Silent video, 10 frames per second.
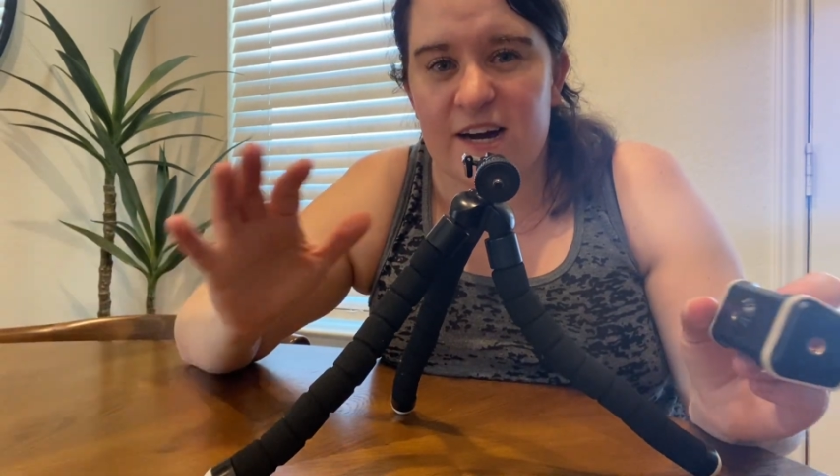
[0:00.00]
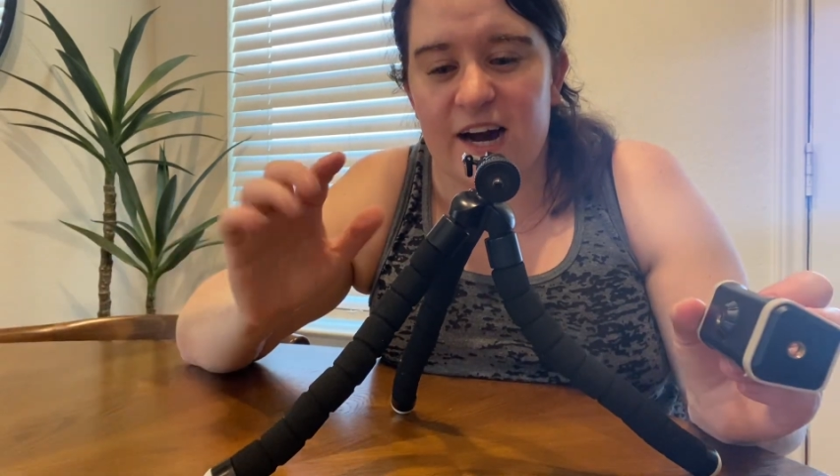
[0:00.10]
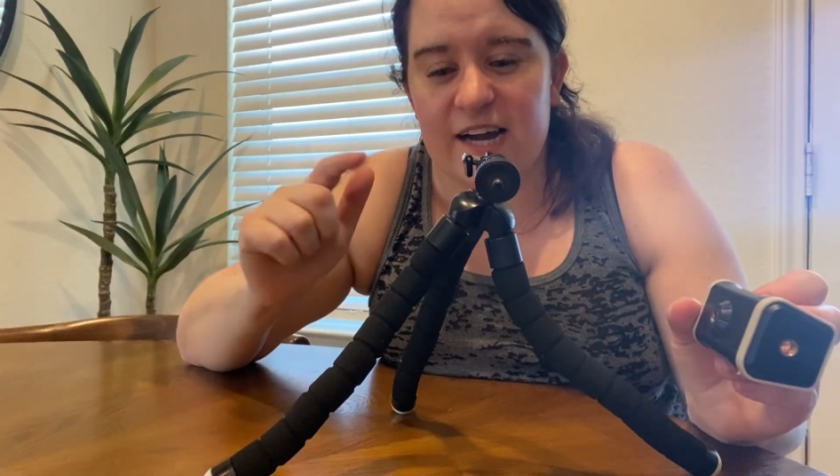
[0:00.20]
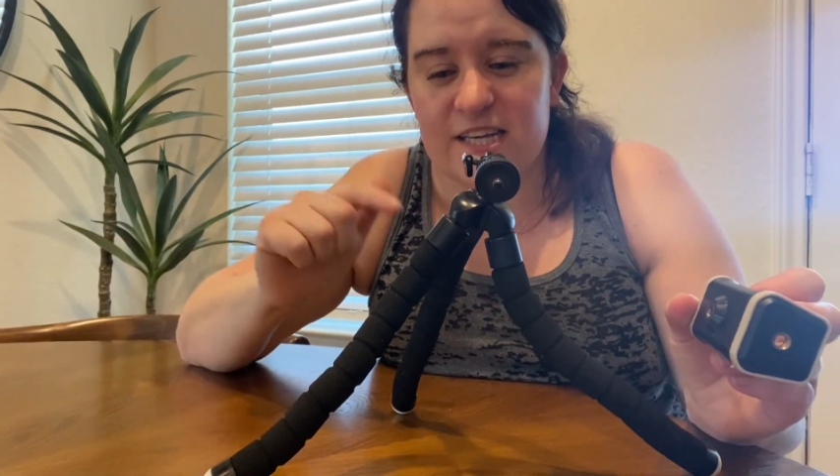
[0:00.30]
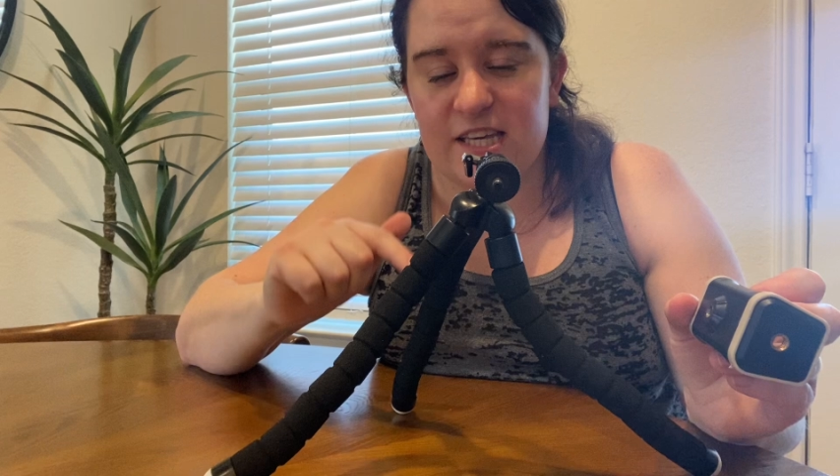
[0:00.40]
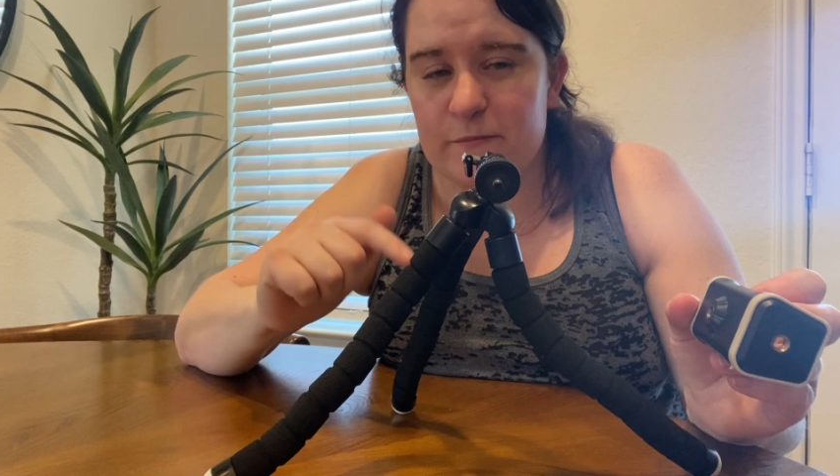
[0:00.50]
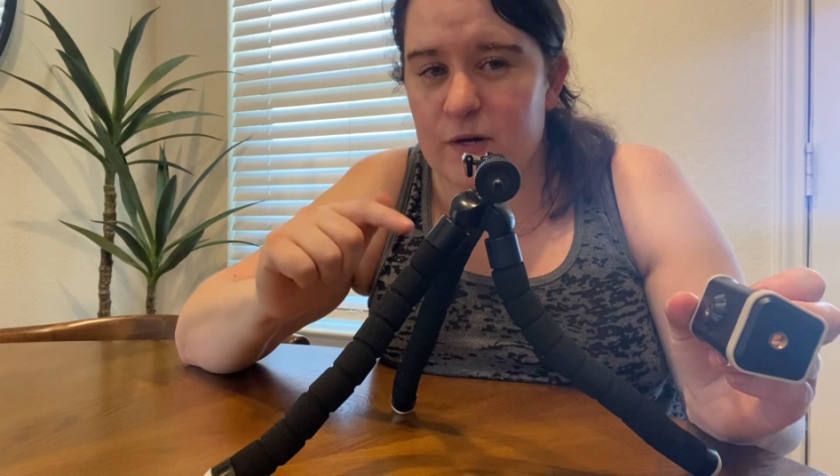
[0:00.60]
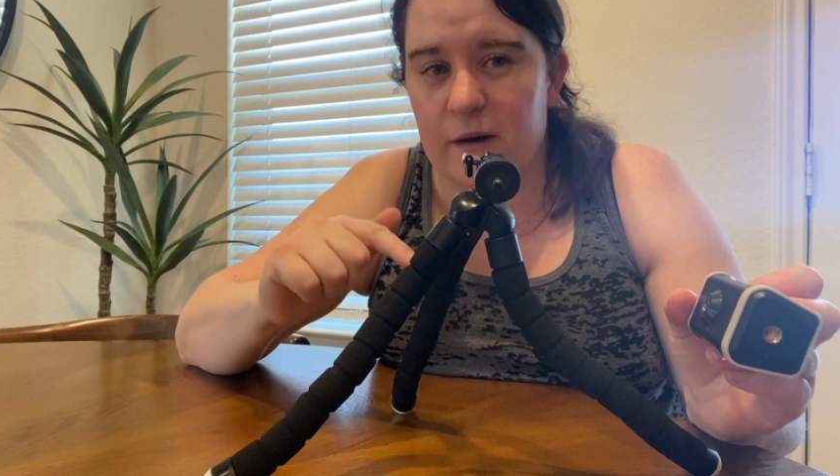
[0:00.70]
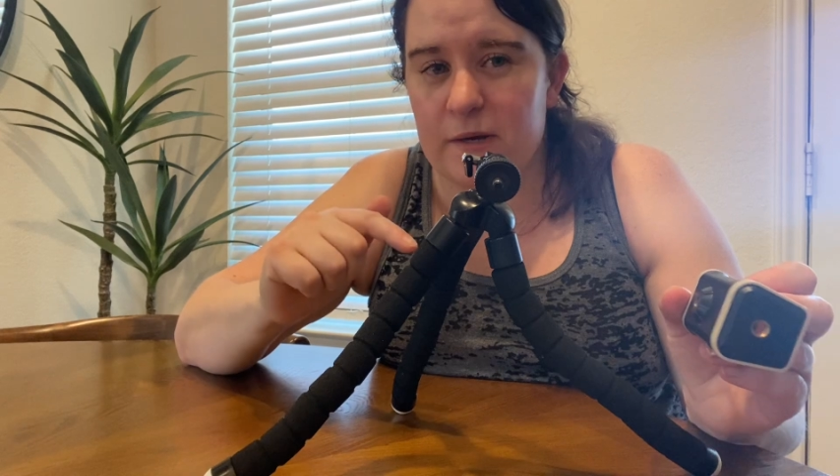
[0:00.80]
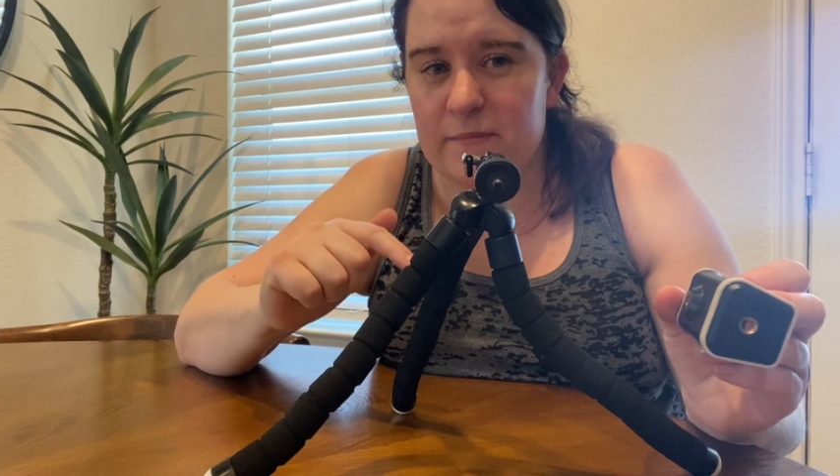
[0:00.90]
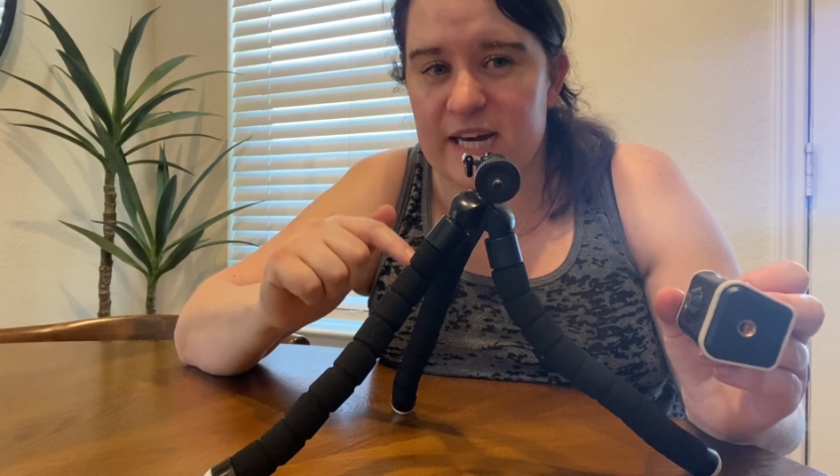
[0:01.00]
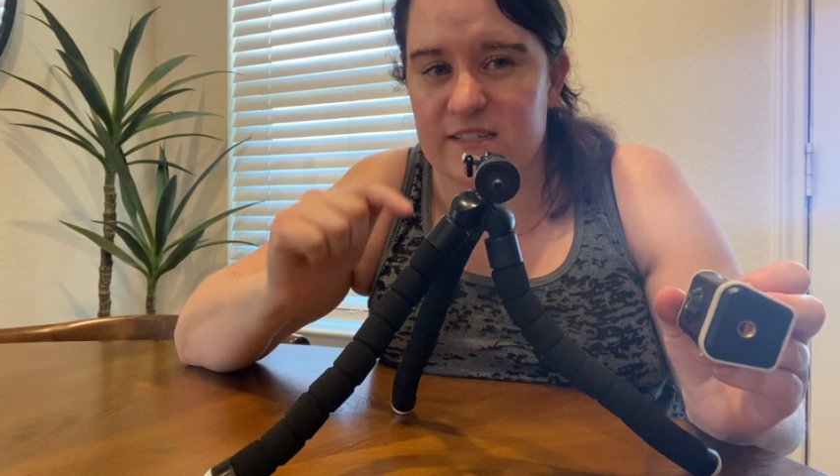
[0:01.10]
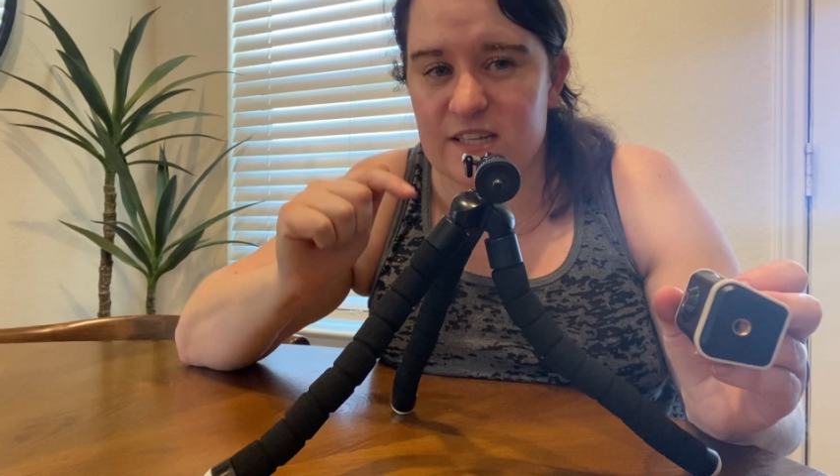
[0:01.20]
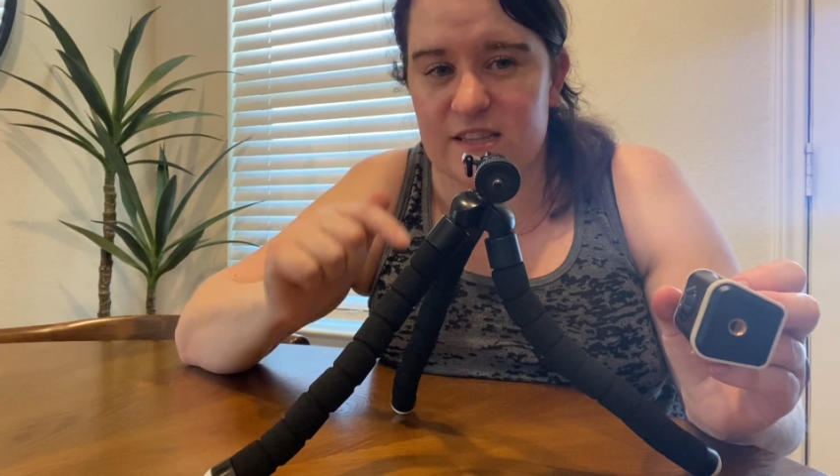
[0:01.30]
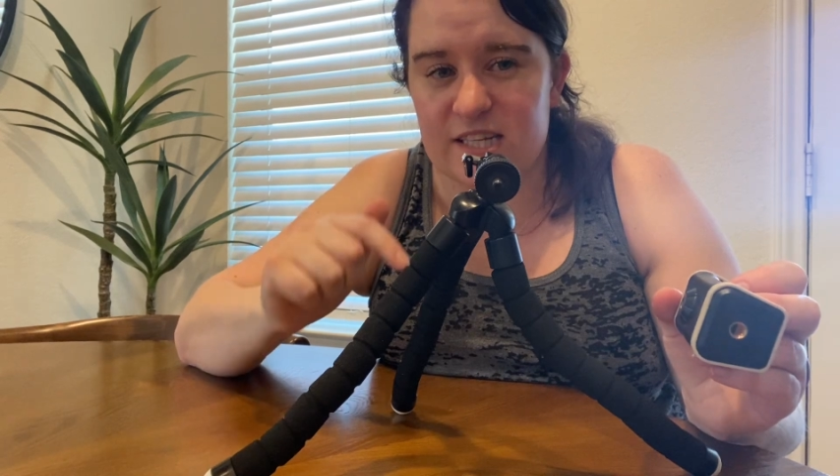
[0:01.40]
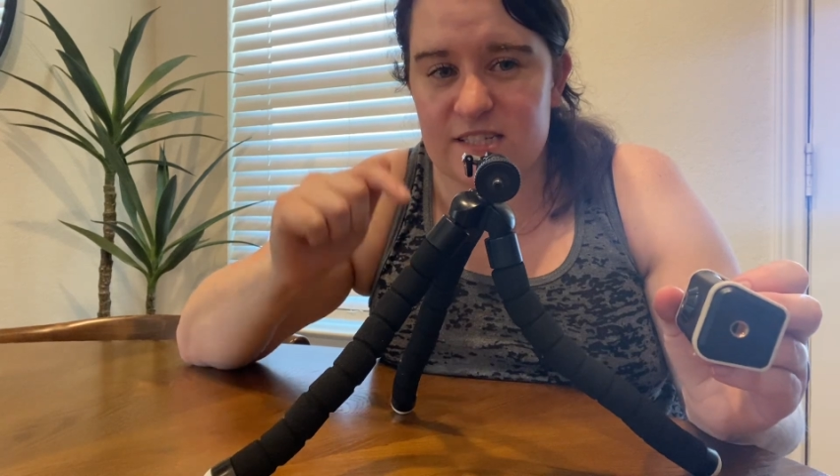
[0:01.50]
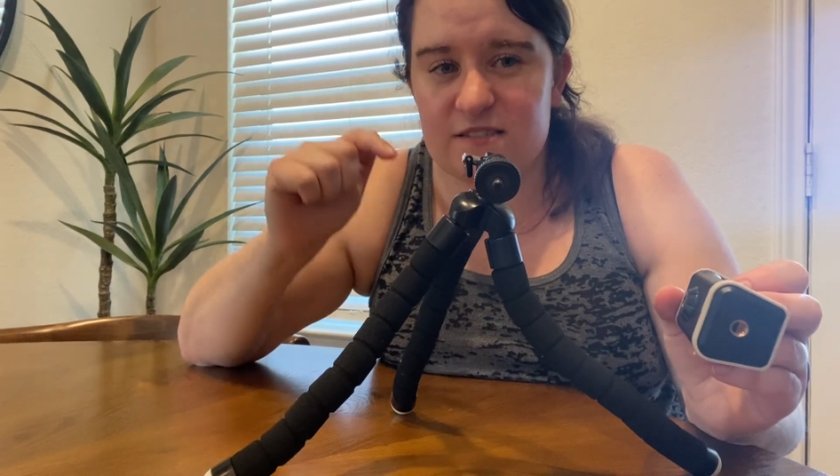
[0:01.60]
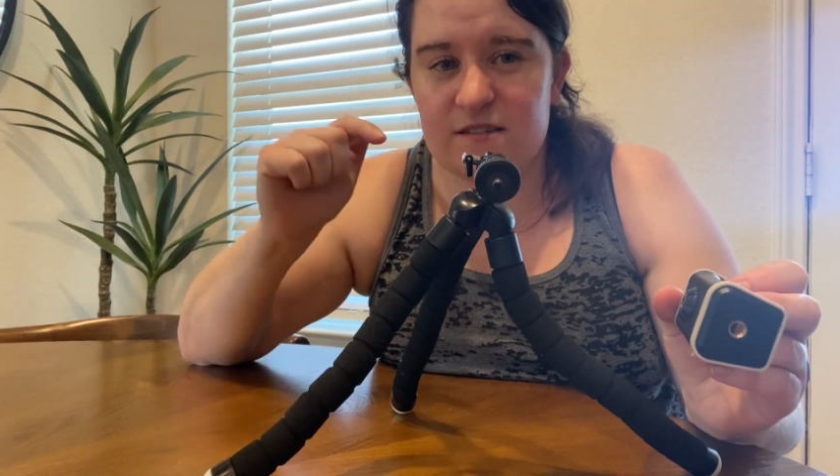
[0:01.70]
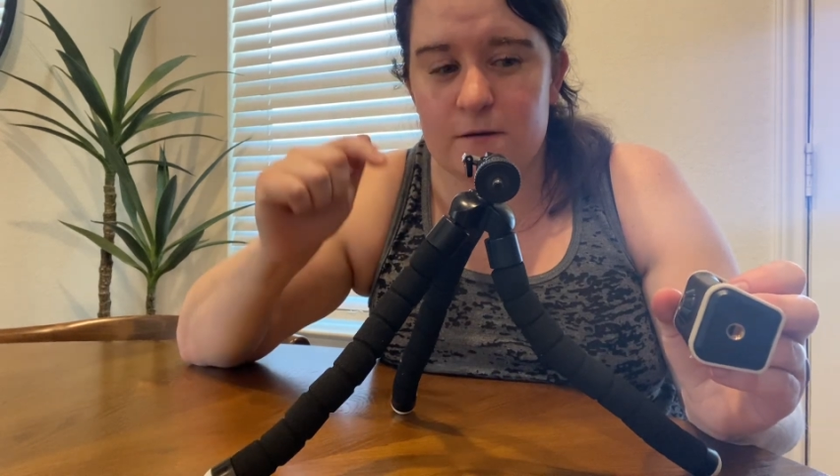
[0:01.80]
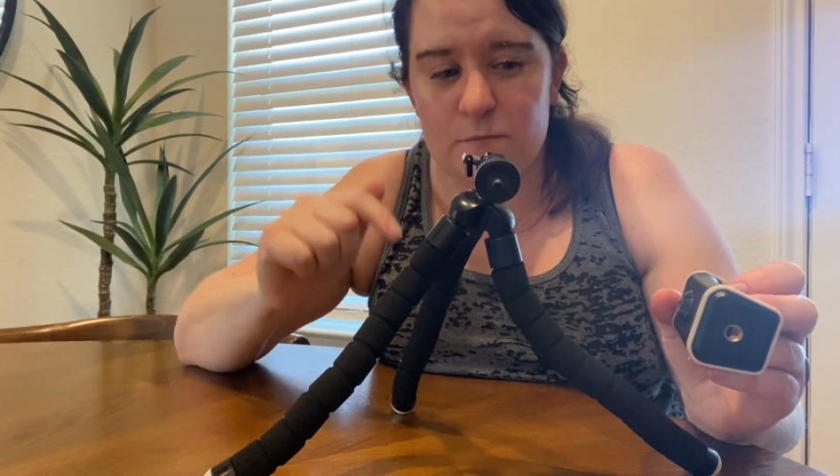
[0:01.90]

I keep coming back to this